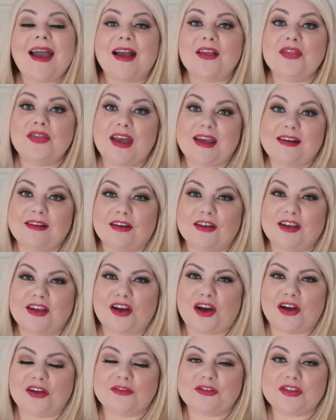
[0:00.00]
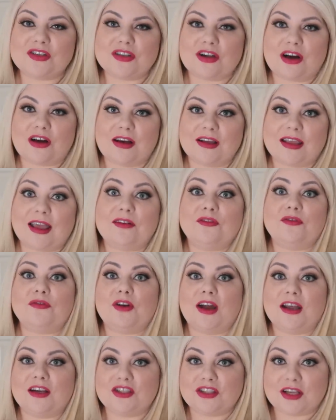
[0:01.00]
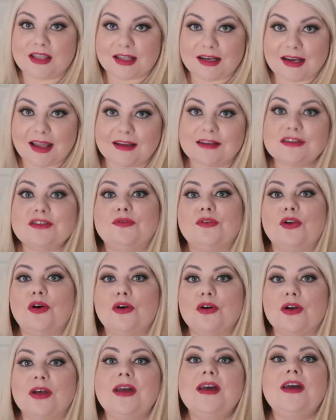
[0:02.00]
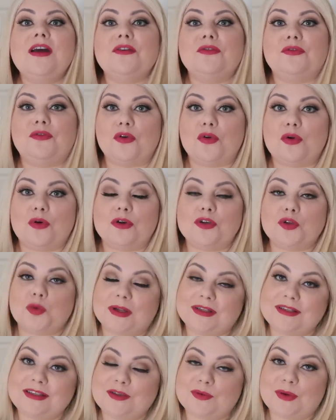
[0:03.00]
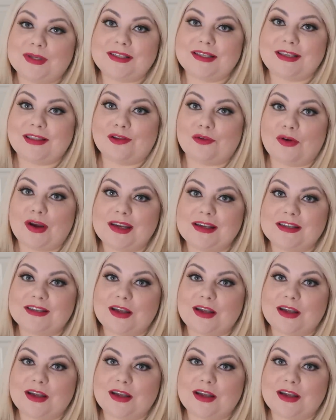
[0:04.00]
And then I can kind of start again fresh the next vlog for 2023.